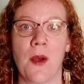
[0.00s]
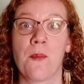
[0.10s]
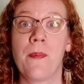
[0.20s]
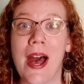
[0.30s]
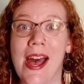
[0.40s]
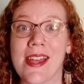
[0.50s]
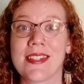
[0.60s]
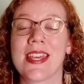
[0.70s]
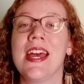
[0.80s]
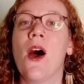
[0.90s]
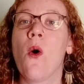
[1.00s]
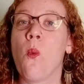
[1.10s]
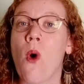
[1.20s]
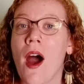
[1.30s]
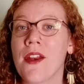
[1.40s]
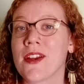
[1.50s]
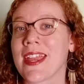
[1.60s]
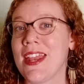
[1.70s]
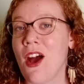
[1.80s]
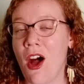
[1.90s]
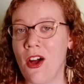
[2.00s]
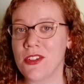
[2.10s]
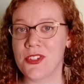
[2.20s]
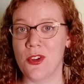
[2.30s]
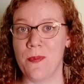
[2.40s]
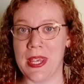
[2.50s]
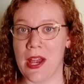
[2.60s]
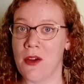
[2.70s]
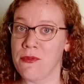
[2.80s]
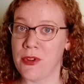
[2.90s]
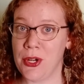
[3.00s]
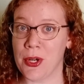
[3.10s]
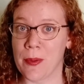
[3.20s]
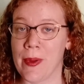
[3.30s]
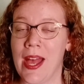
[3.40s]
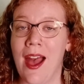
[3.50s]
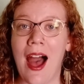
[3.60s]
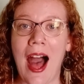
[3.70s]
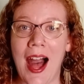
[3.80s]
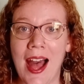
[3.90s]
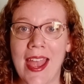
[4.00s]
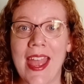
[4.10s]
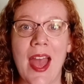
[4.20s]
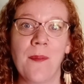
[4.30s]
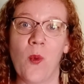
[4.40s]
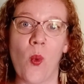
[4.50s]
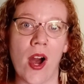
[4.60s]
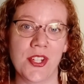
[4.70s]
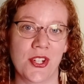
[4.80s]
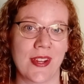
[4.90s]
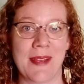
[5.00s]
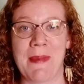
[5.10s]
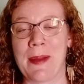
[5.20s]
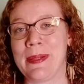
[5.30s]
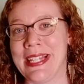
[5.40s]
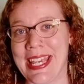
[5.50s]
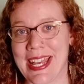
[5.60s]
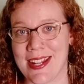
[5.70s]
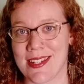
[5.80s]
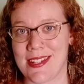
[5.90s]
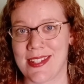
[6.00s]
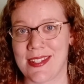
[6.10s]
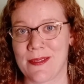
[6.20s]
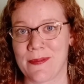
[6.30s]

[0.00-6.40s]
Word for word: But water can also be a verb. I am watering my plants.